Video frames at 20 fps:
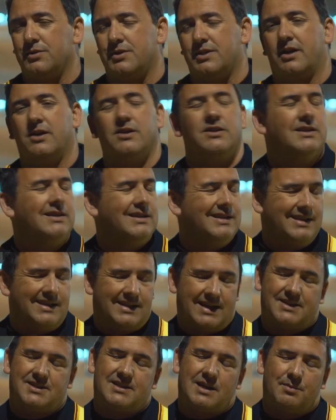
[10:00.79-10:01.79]
So
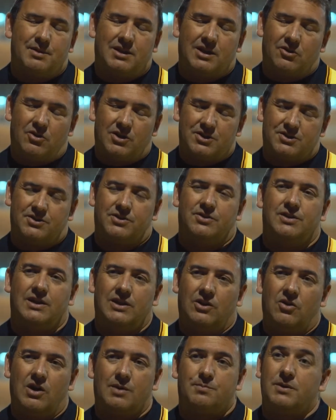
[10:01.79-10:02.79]
that's something that I certainly
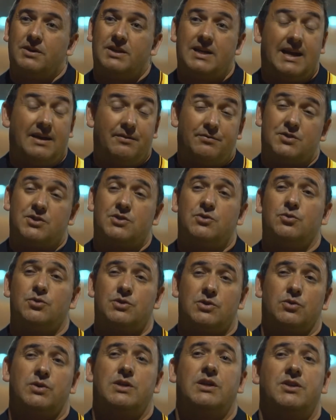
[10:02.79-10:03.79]
like. But yeah, if a
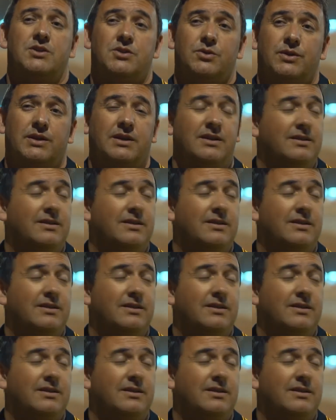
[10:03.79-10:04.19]
school's looking at doing